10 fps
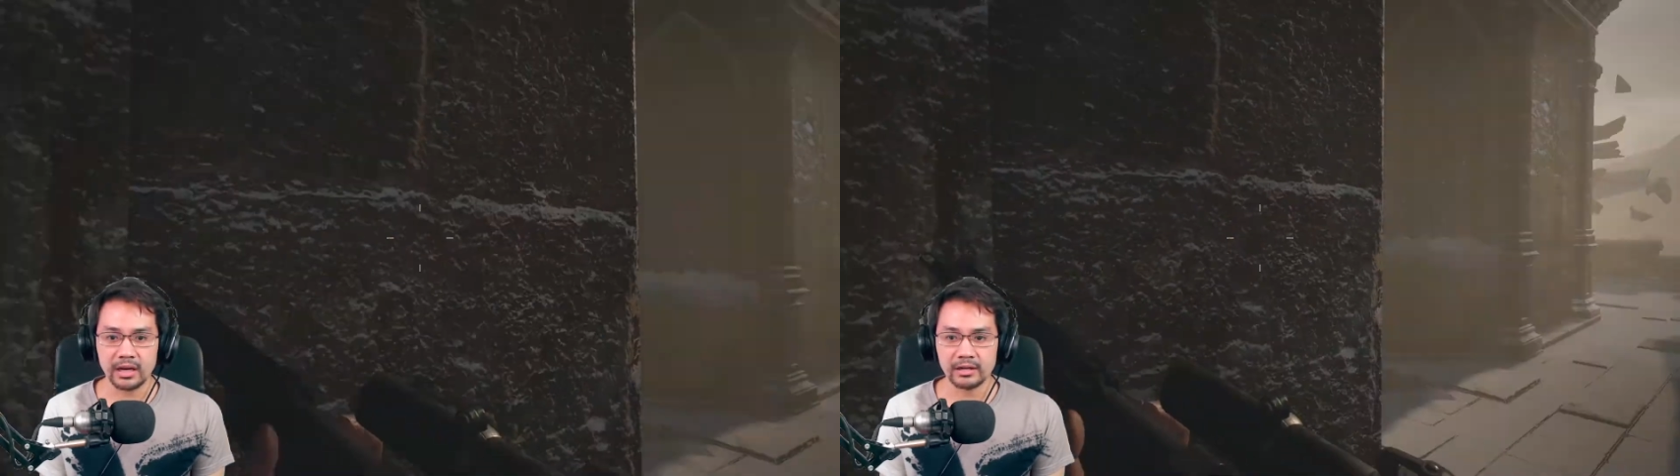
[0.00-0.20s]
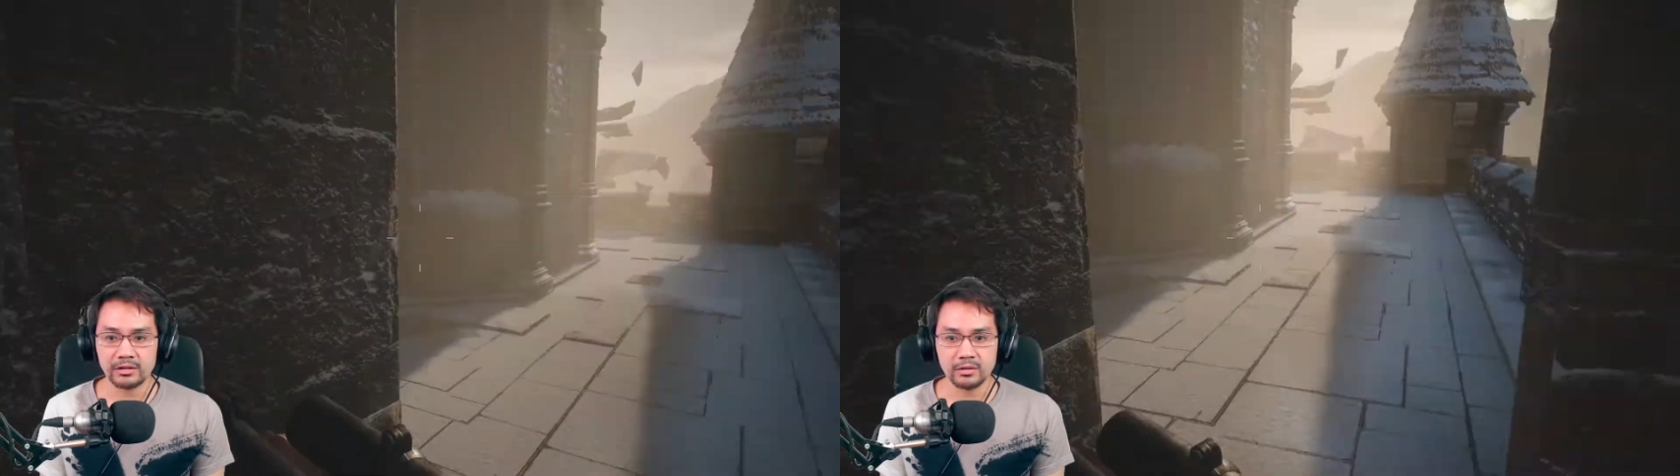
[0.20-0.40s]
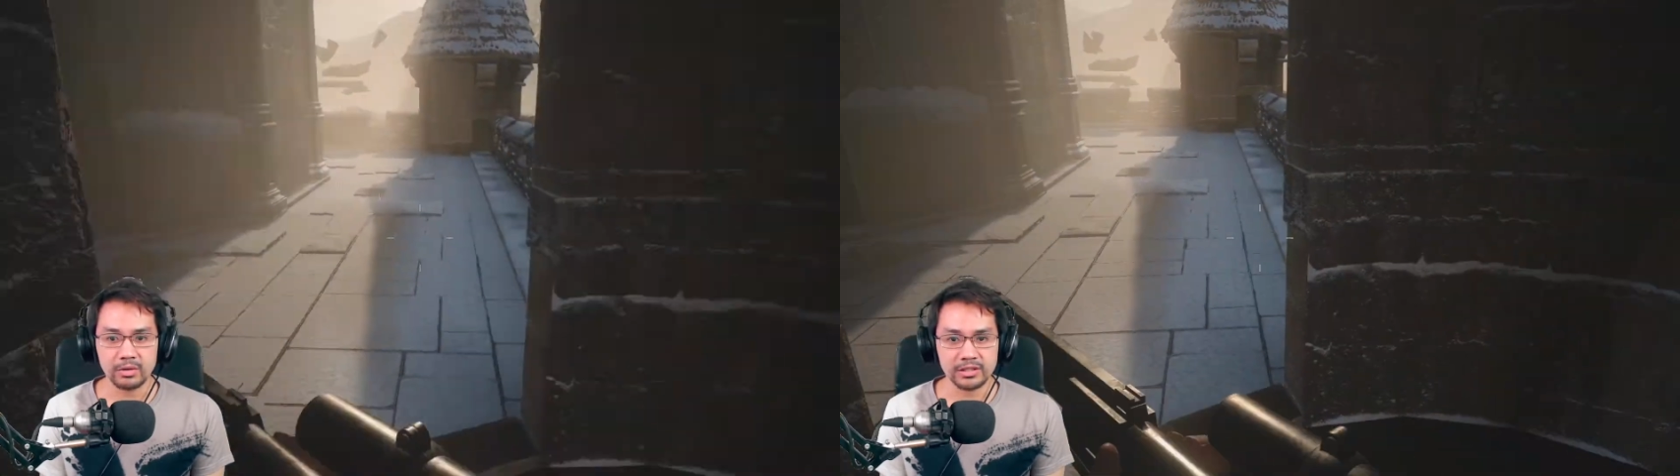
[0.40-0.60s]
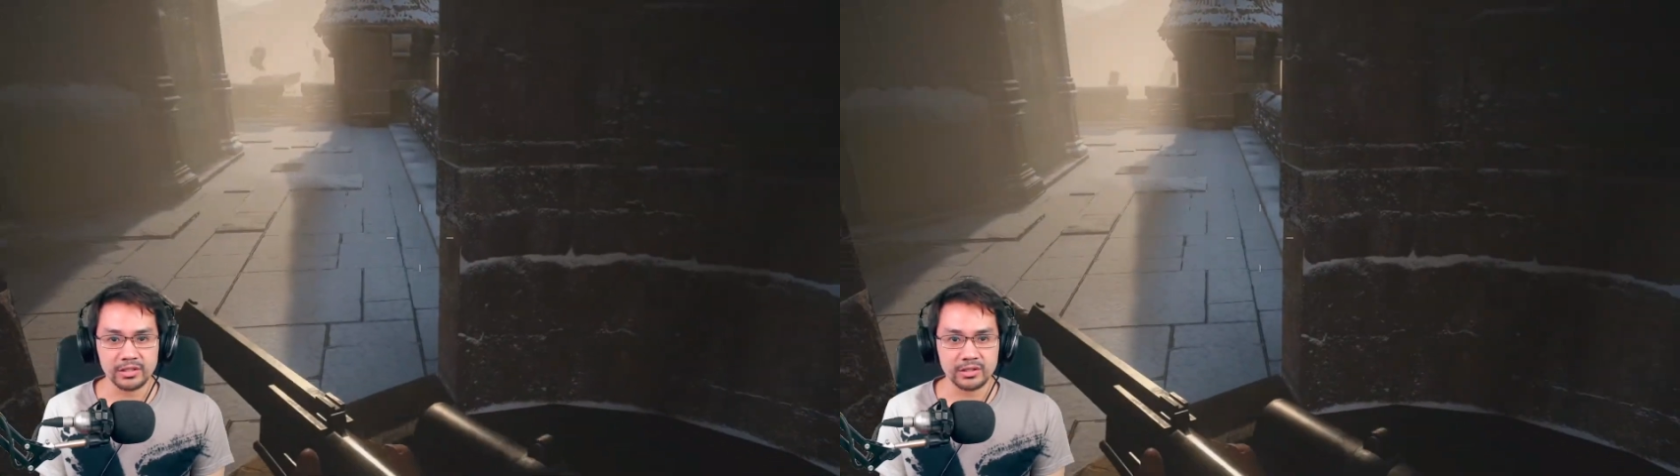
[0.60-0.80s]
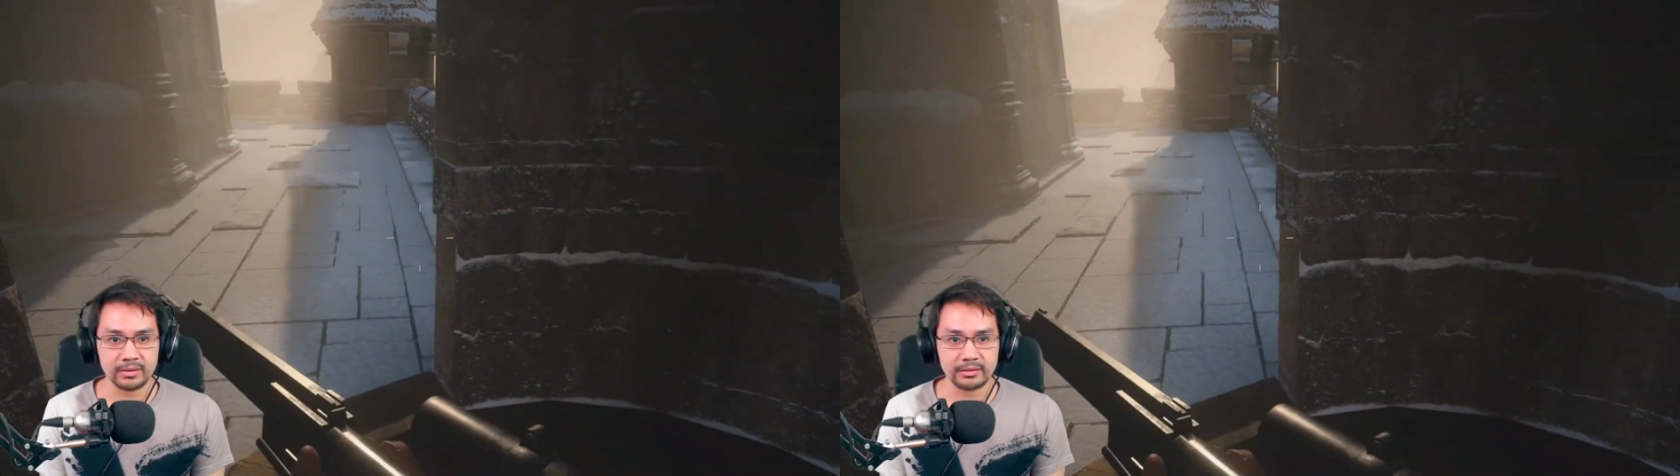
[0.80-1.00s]
I don't know what
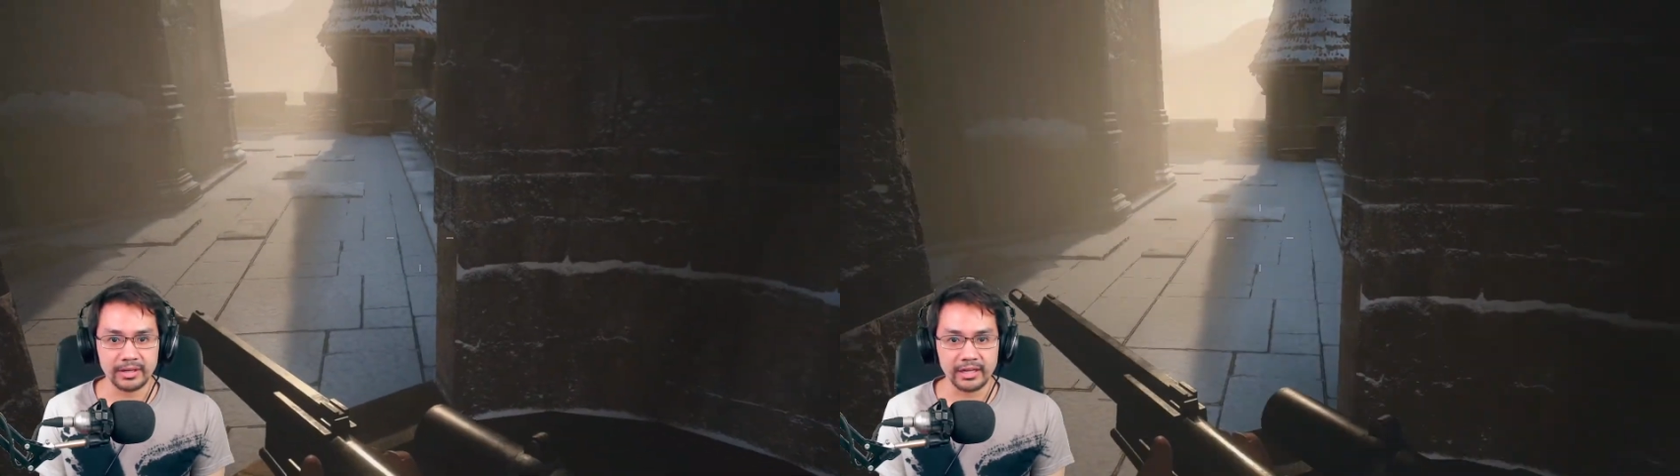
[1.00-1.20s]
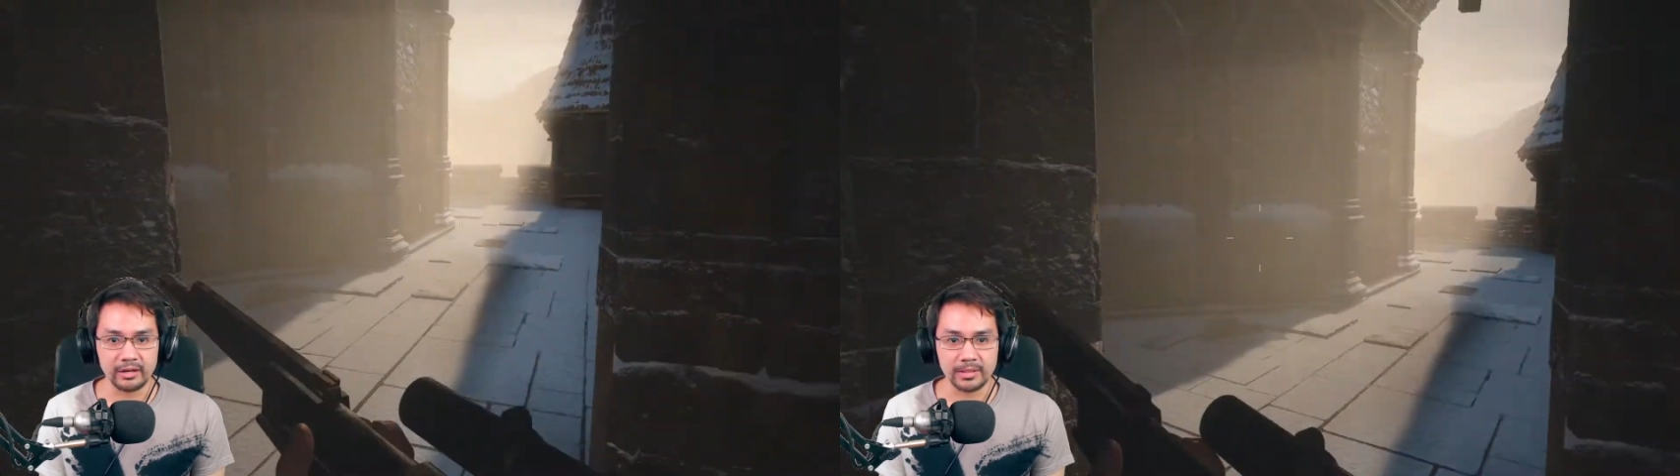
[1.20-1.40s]
she's doing right now,